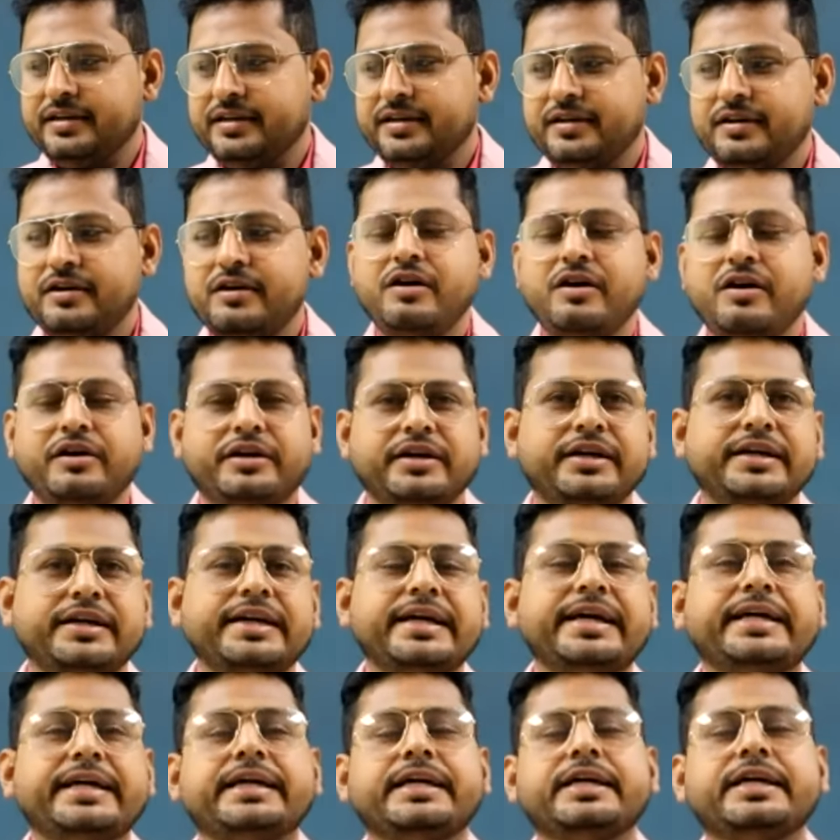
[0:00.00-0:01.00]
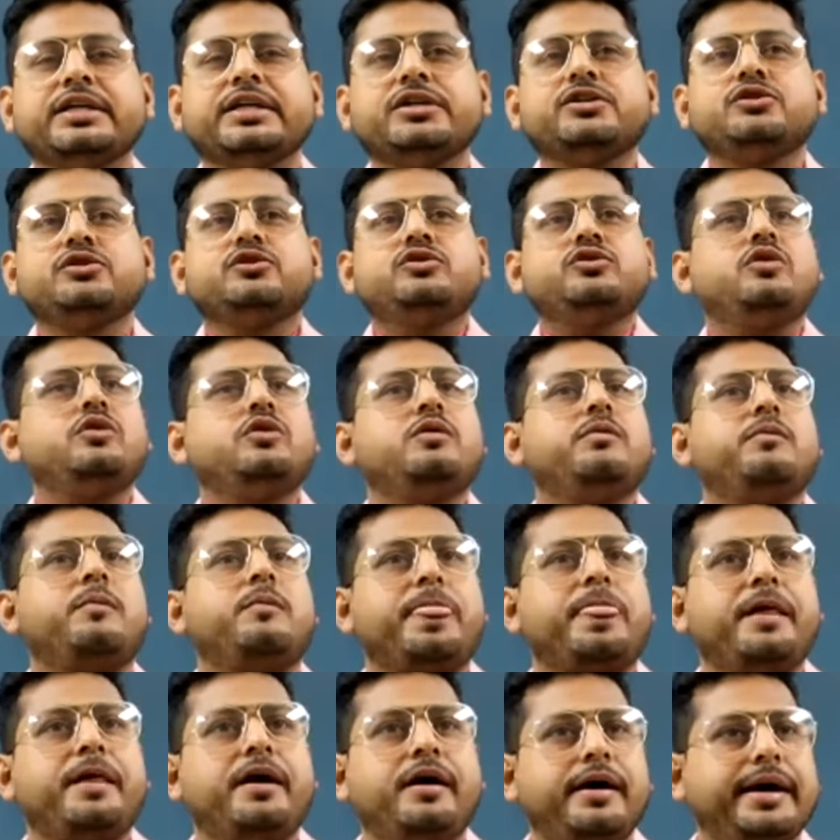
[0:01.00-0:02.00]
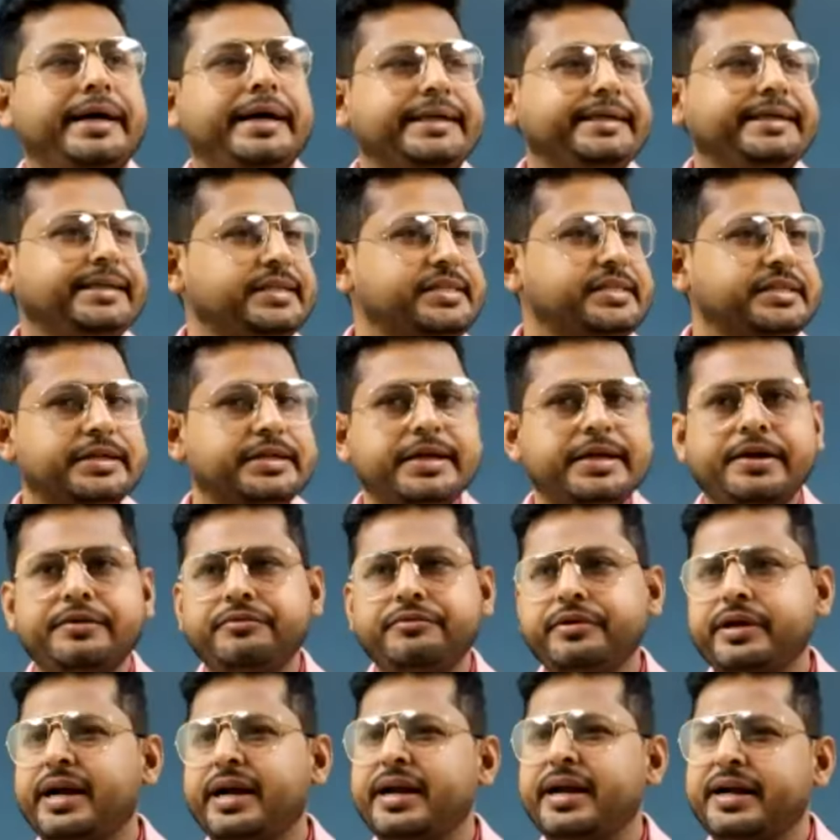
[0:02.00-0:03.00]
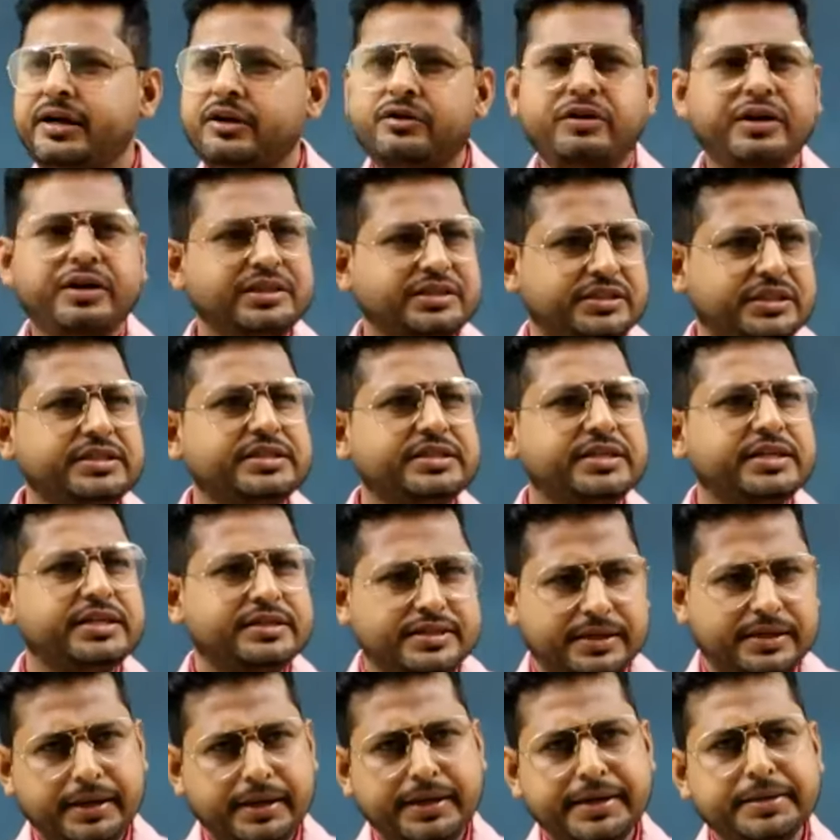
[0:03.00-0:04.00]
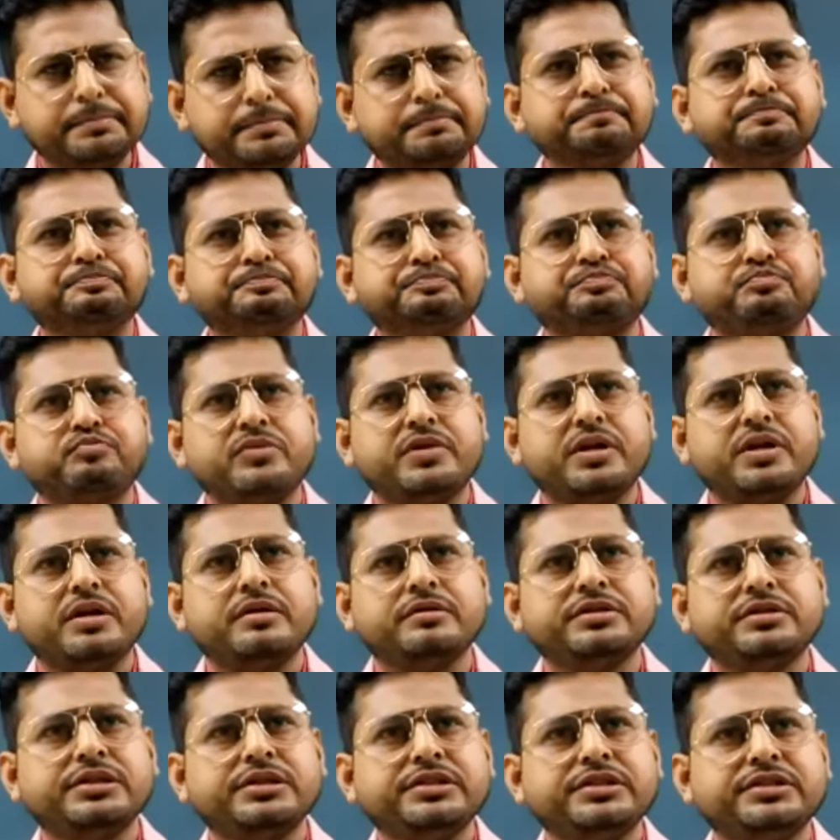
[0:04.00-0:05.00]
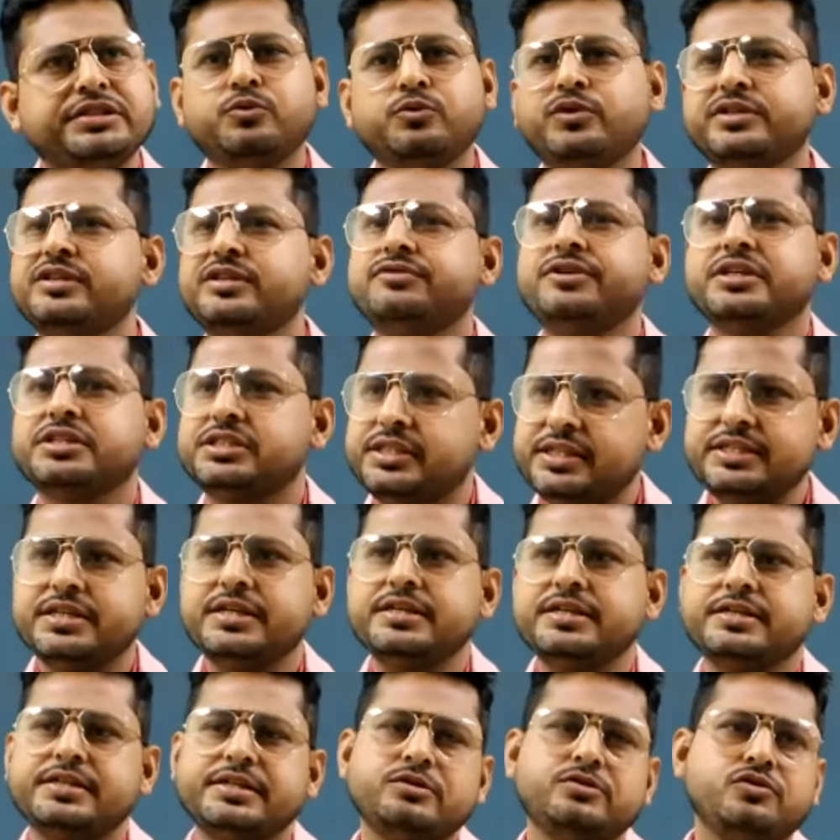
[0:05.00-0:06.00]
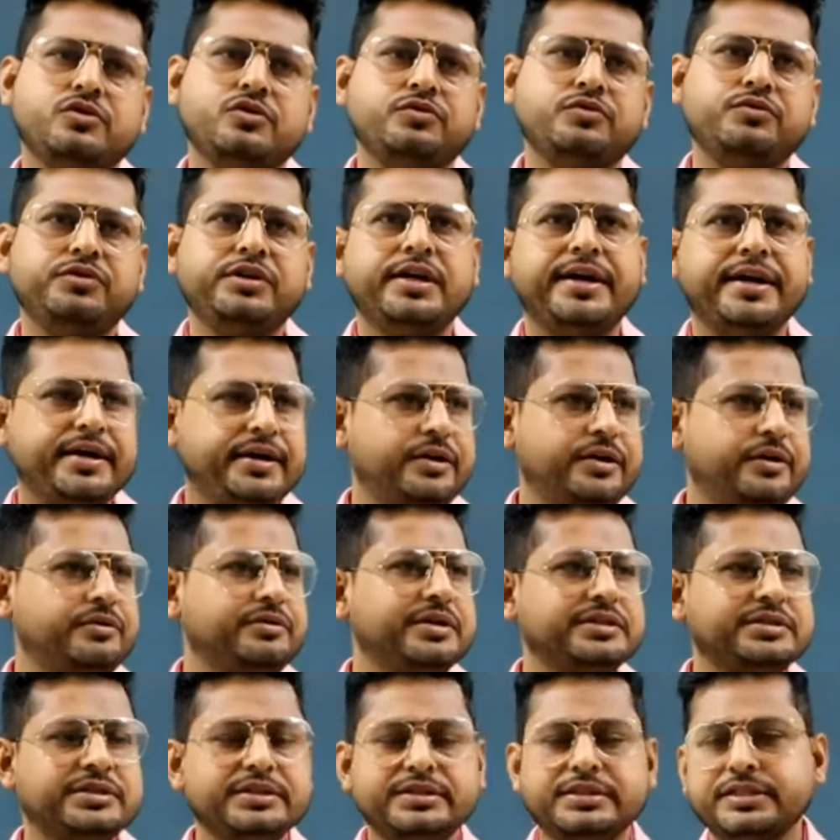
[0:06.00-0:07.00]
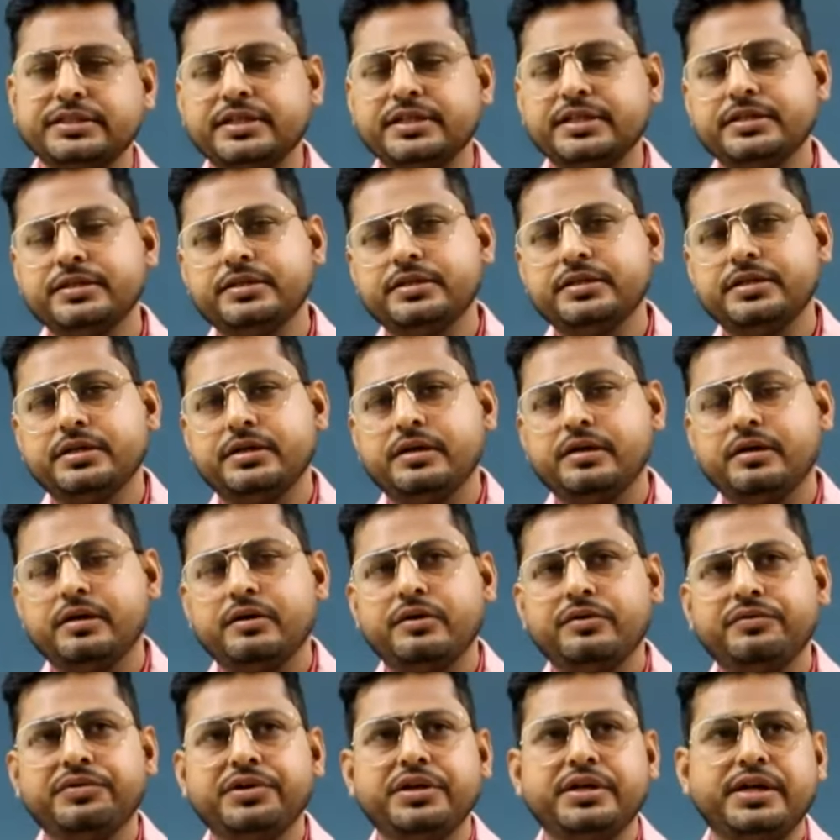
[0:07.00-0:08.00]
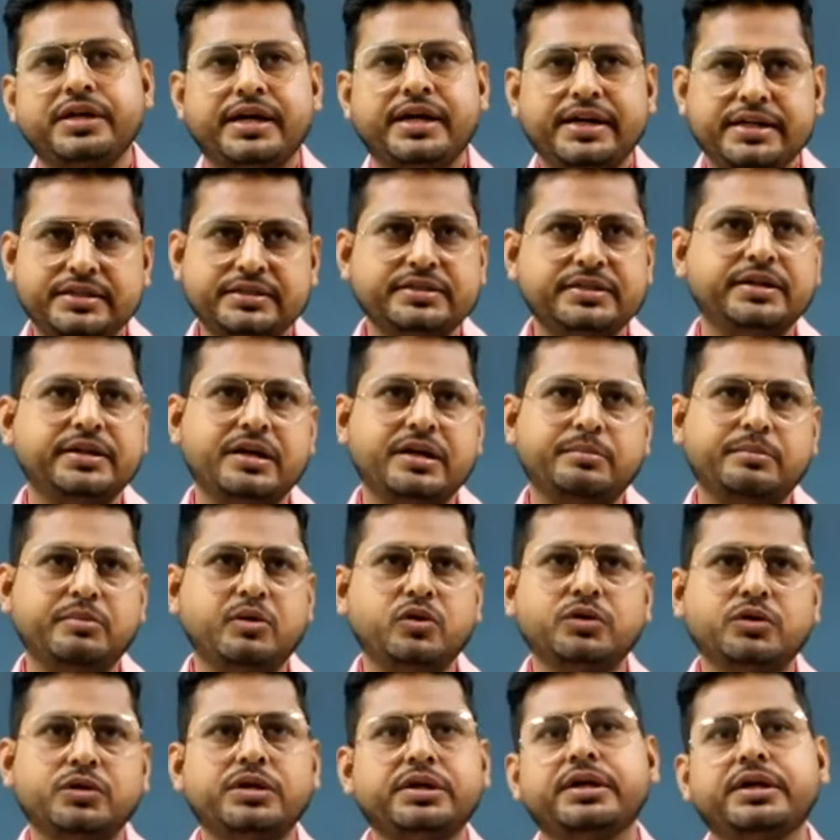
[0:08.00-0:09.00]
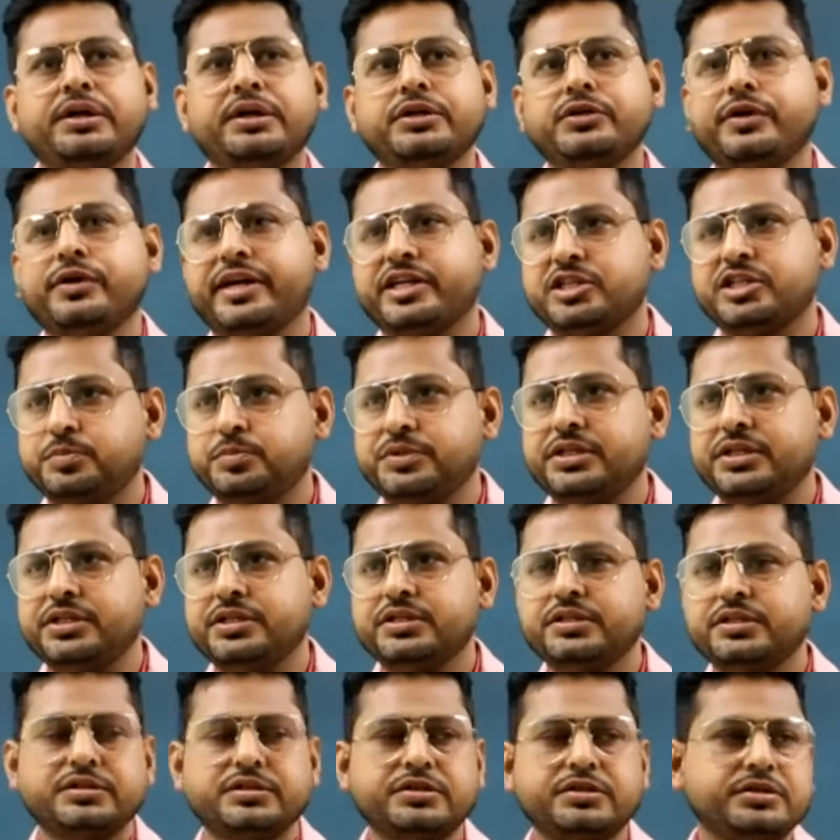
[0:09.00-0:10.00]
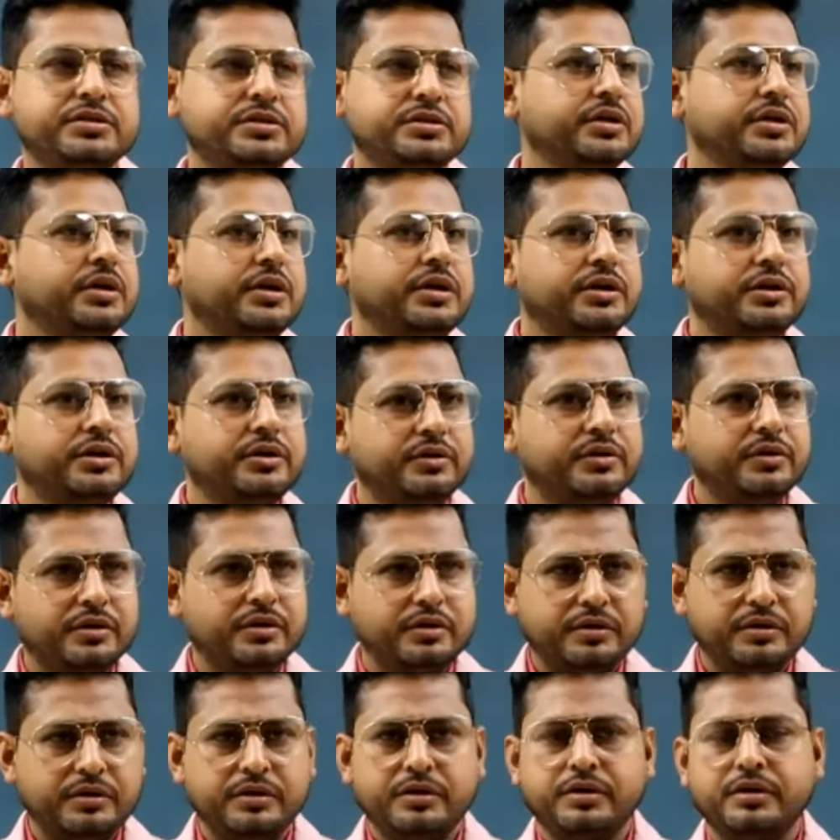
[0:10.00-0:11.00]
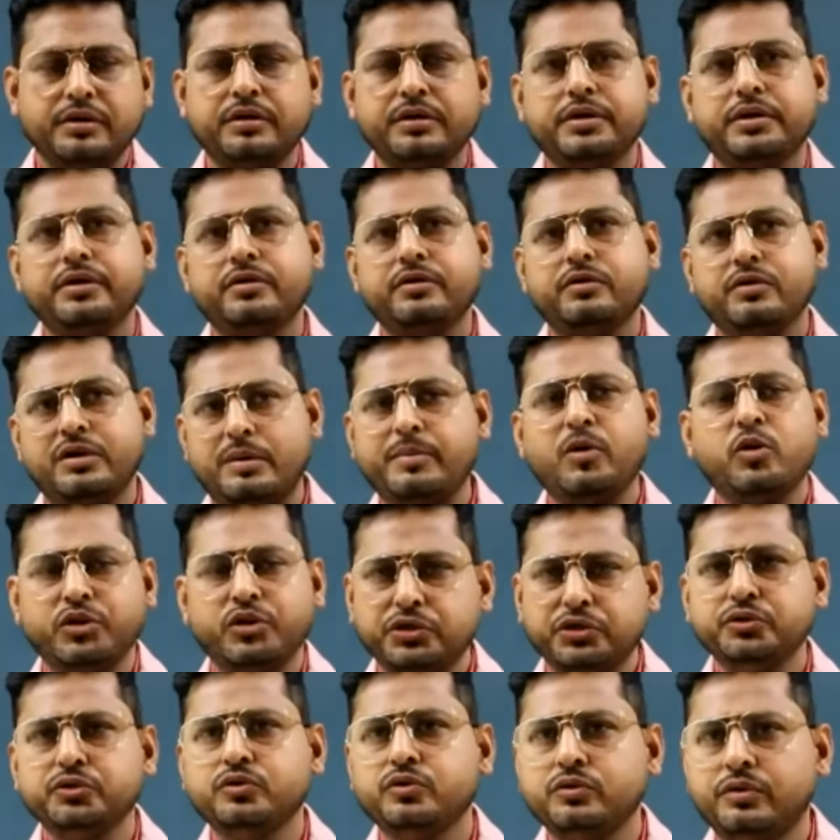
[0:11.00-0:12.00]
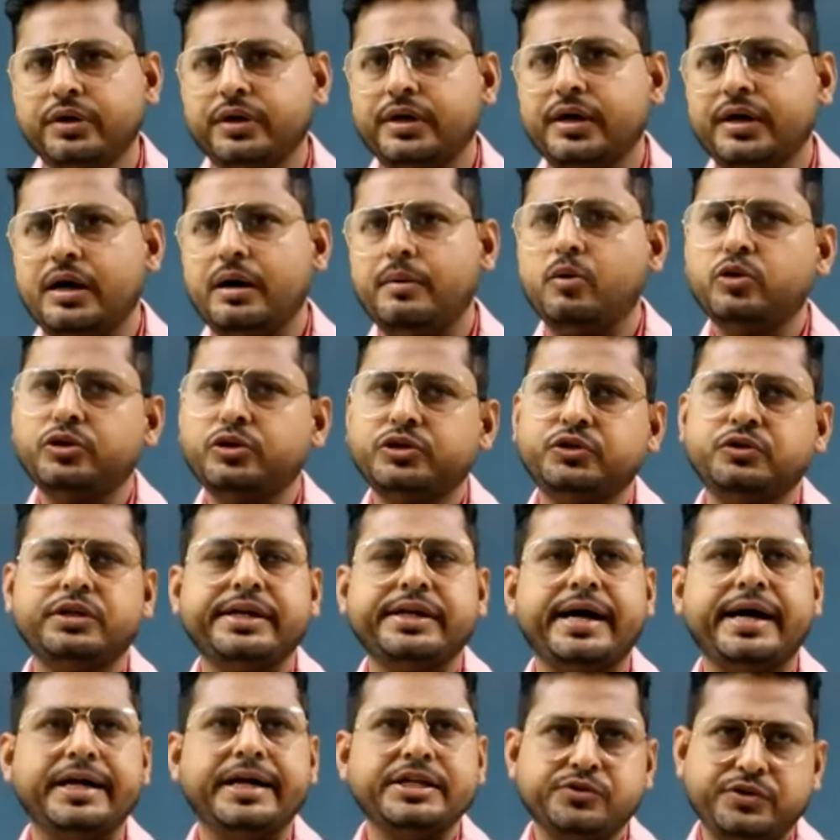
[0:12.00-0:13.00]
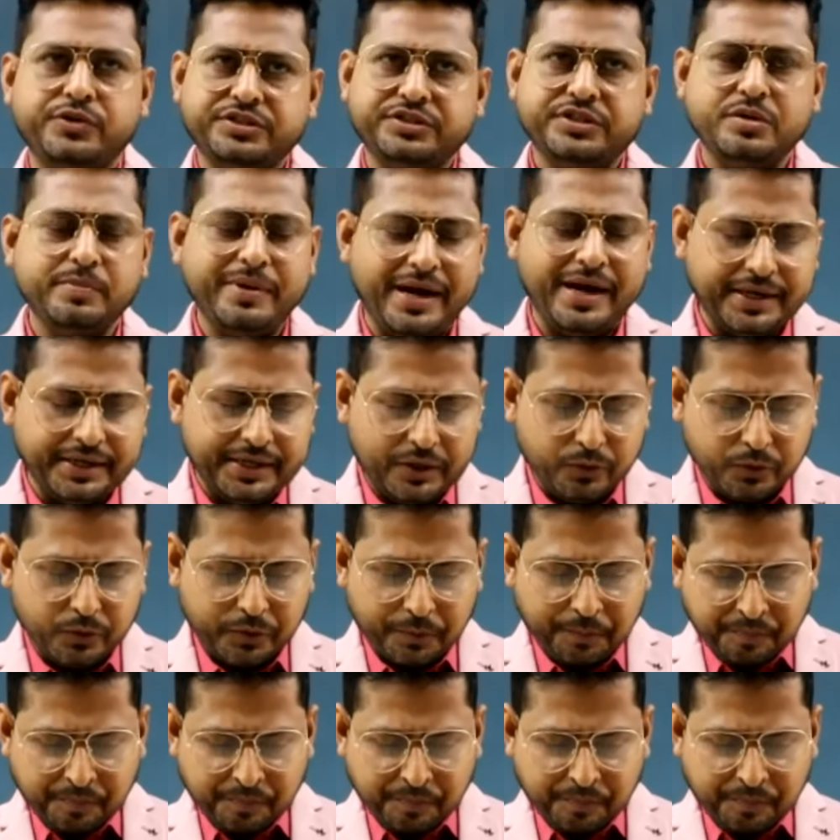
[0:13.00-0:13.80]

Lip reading: Okay, great. So yesterday we had an introduction session, right? Since it was a first day session, so we had an introduction session. We understand about your experience, your about you, about your educational background.